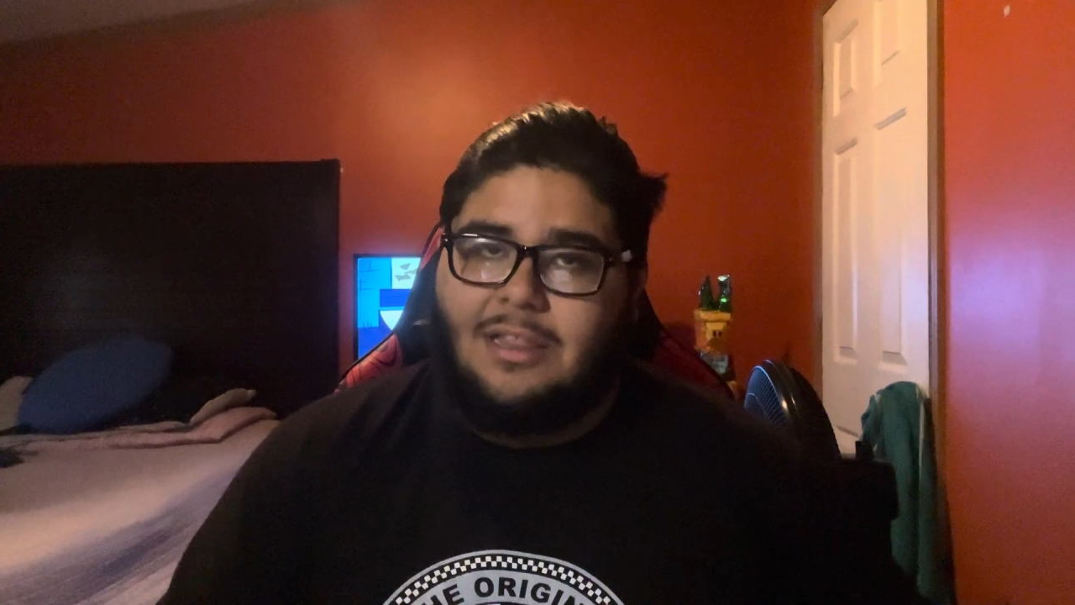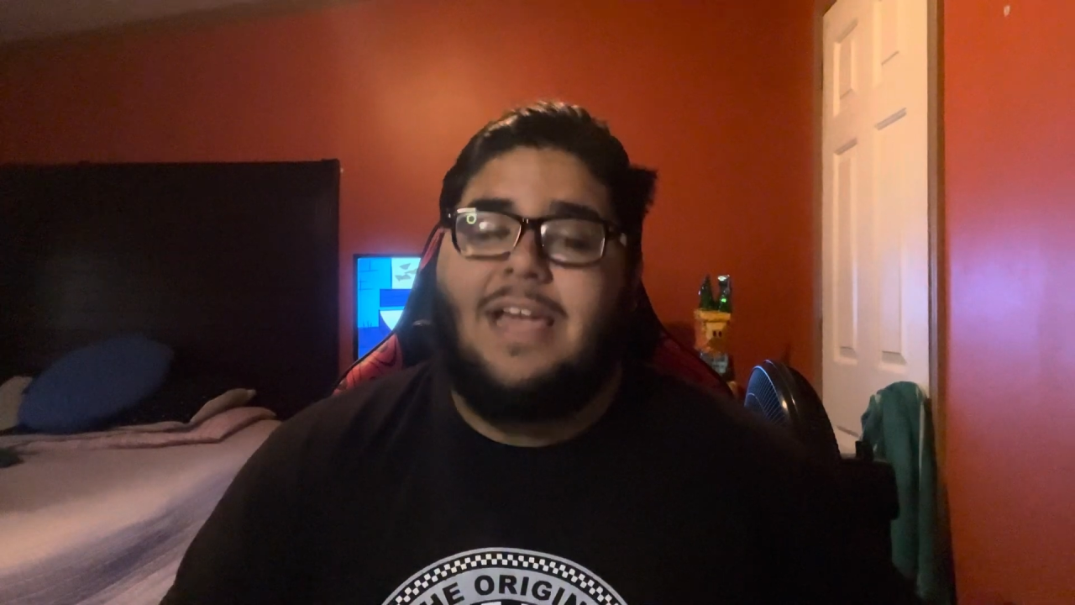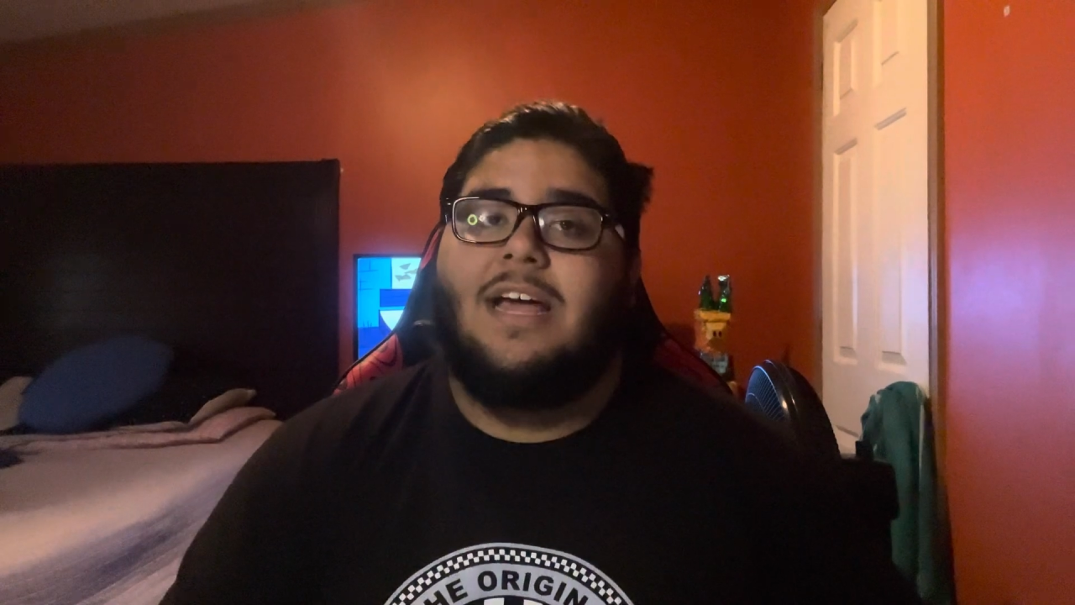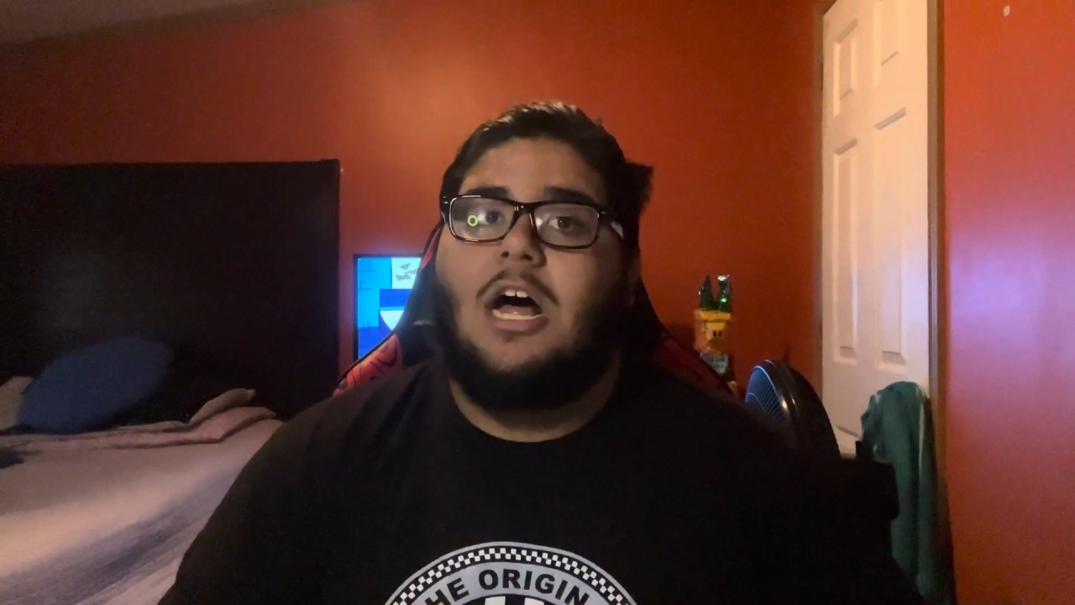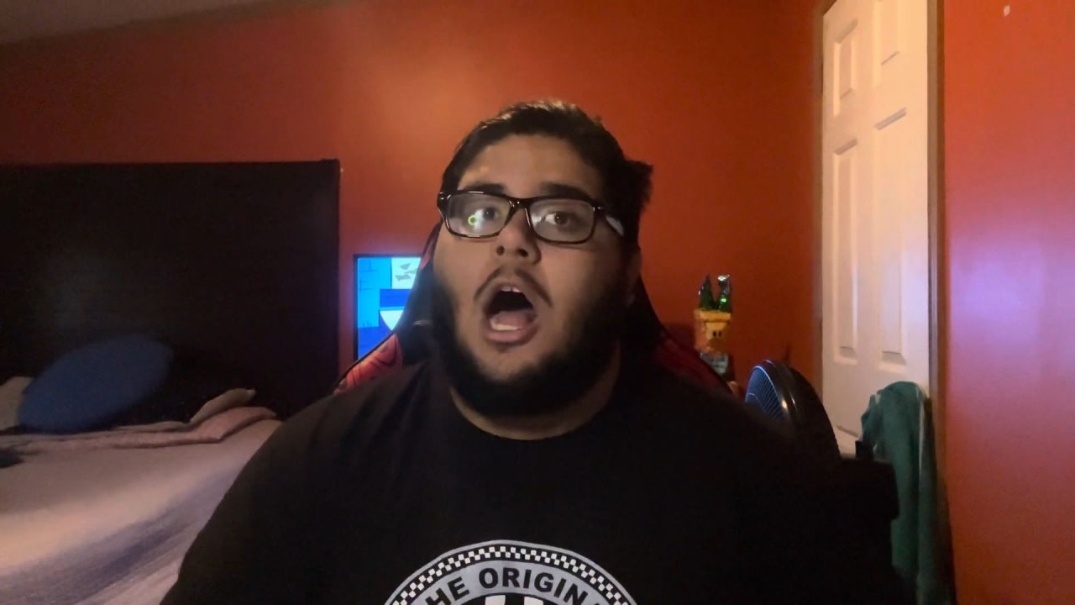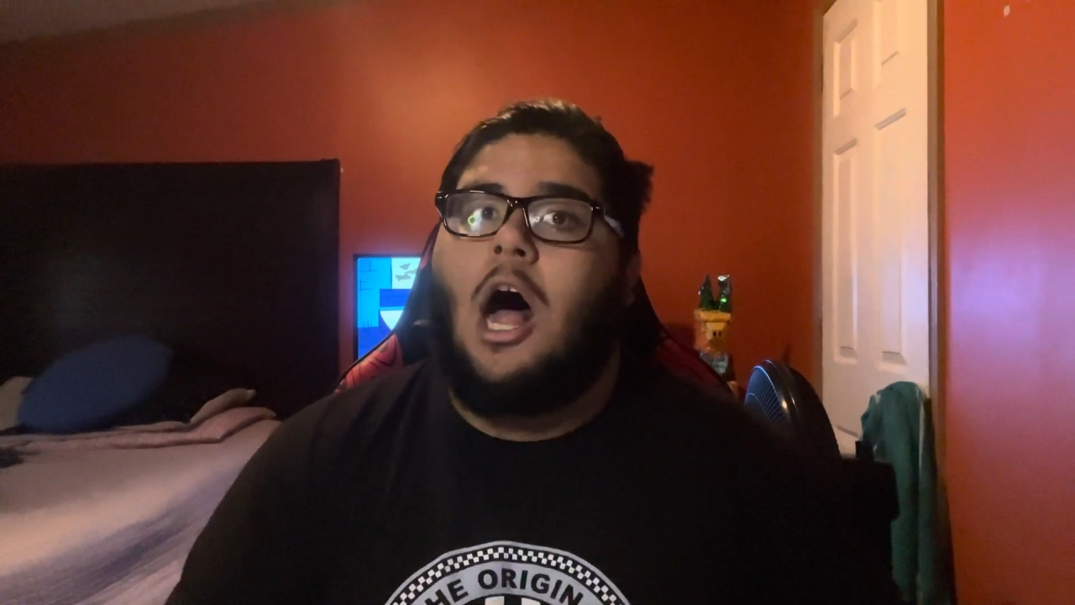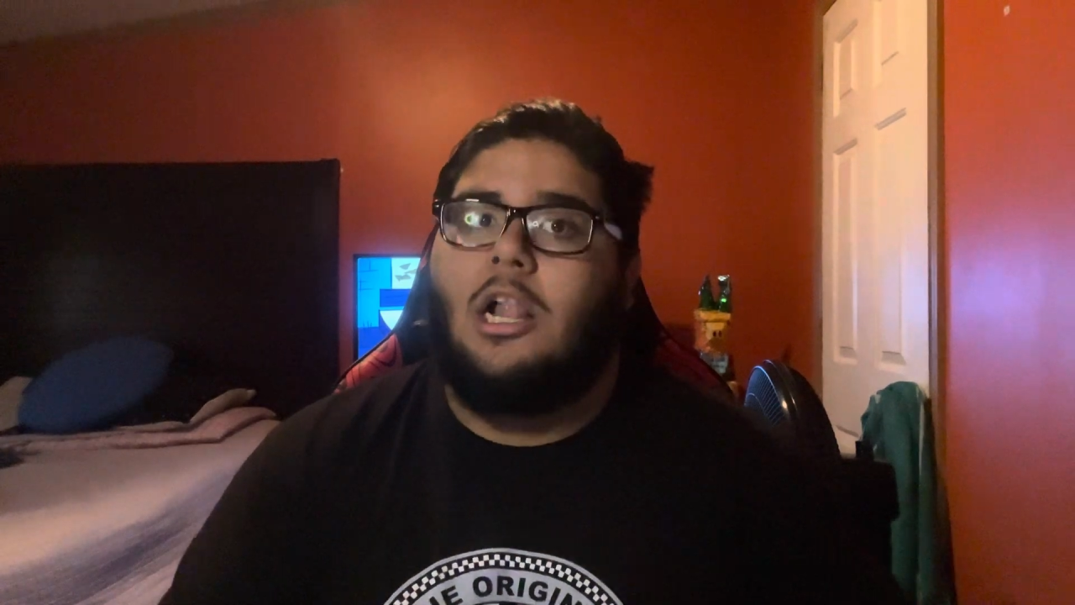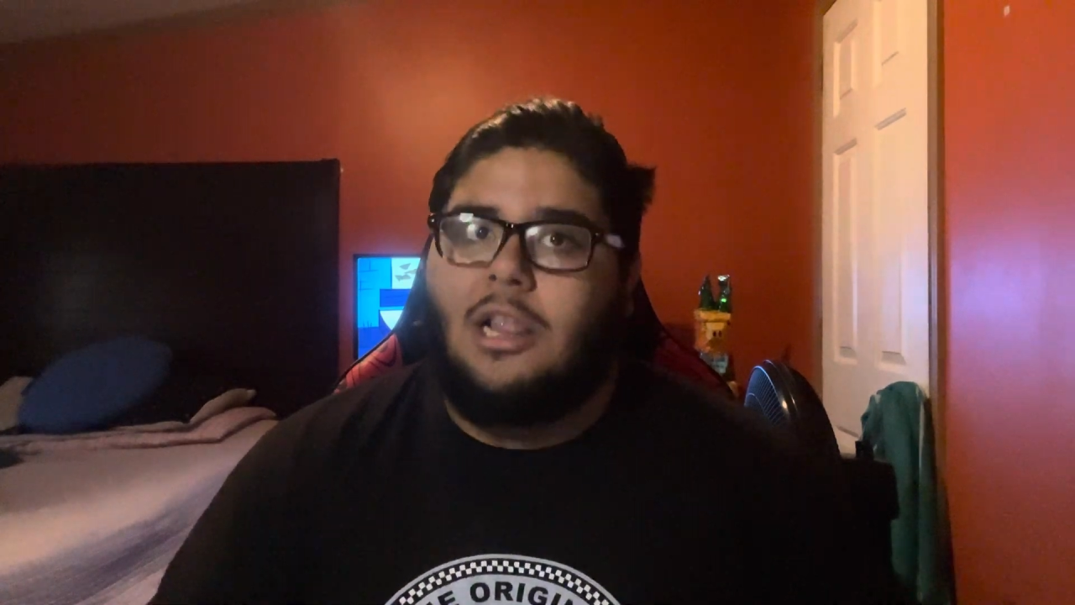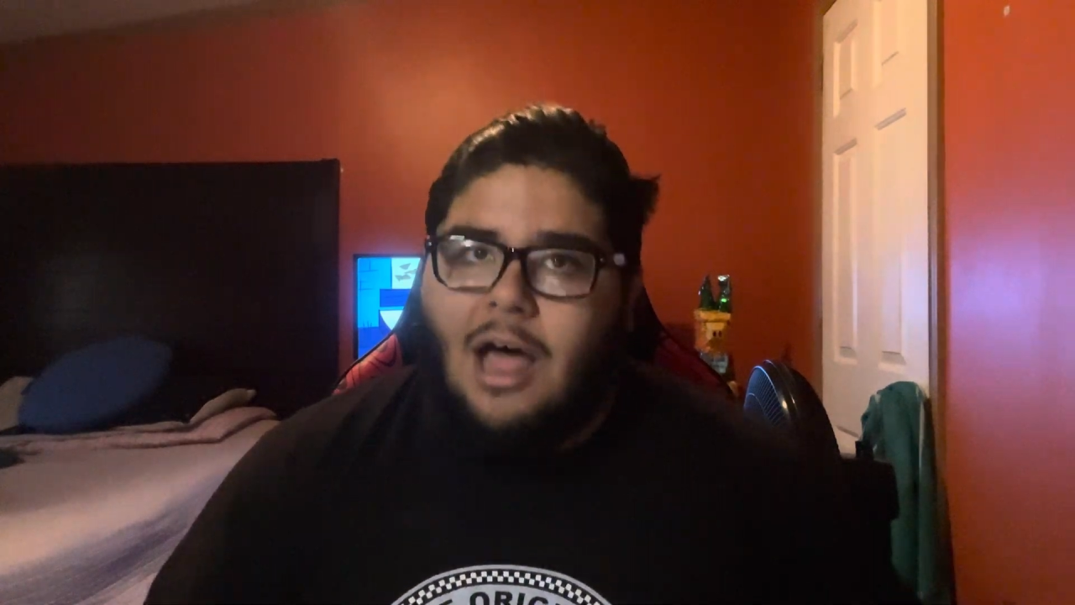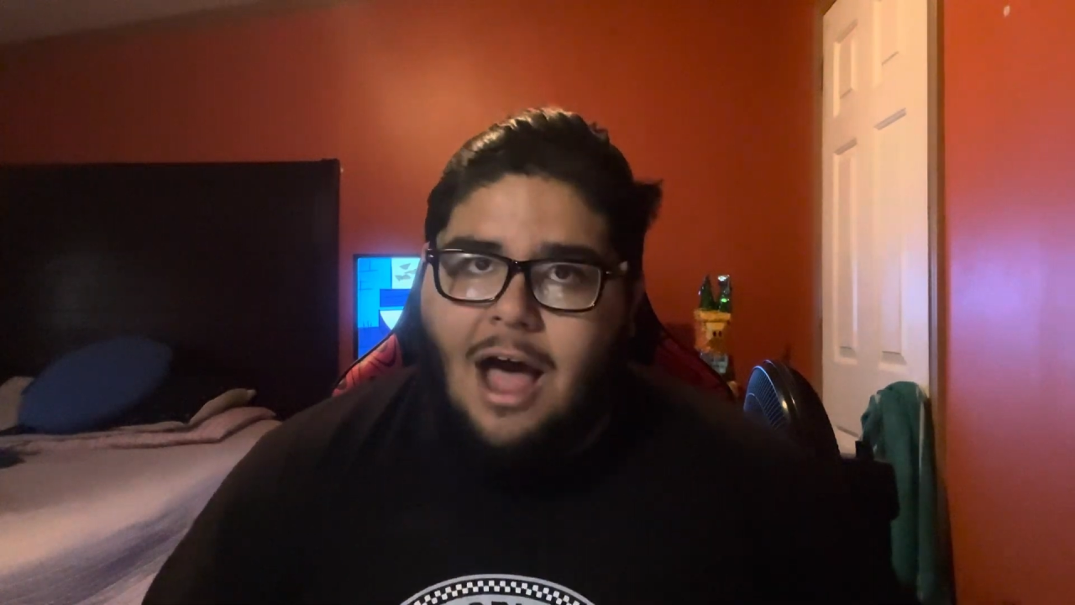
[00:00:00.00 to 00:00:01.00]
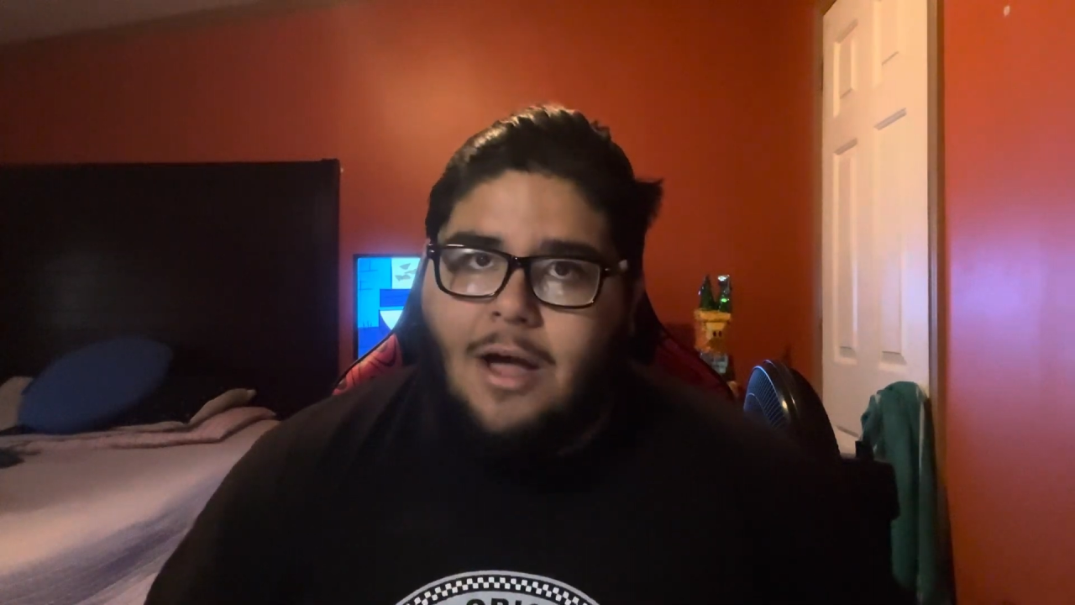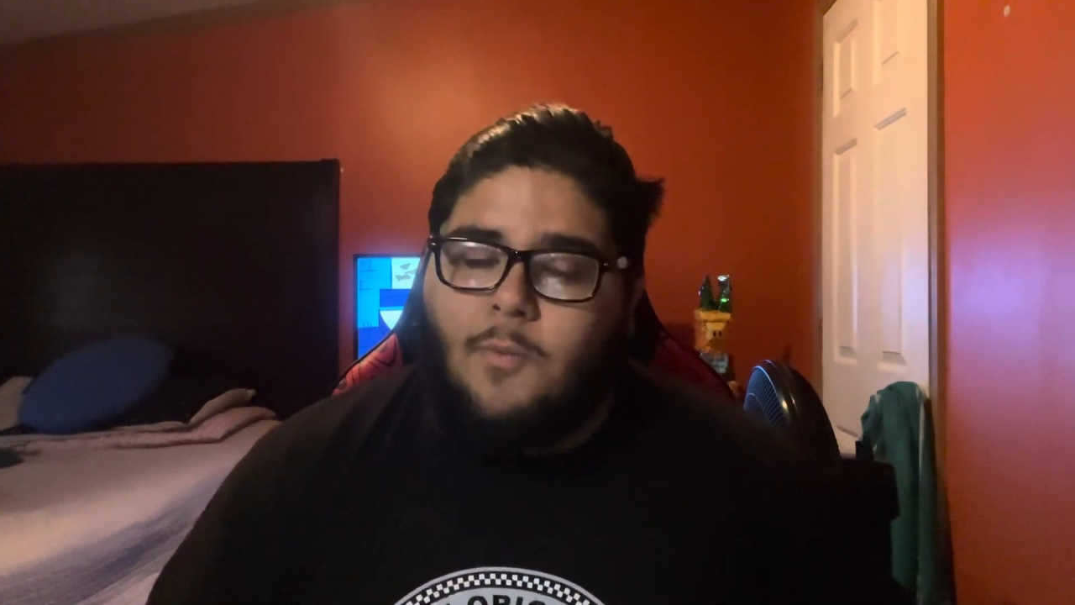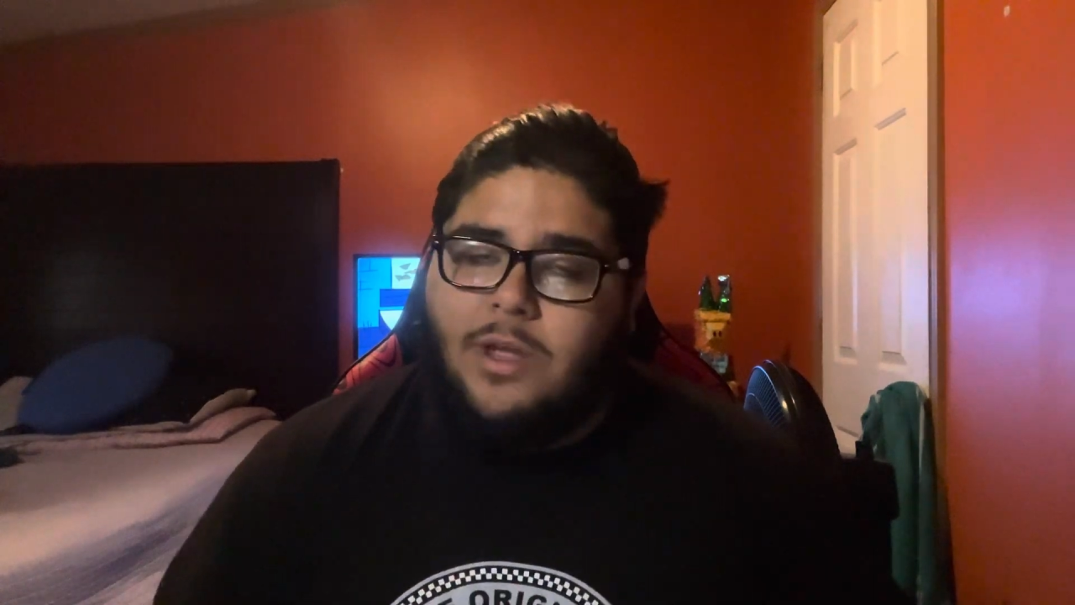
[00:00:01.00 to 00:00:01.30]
Like, a lot.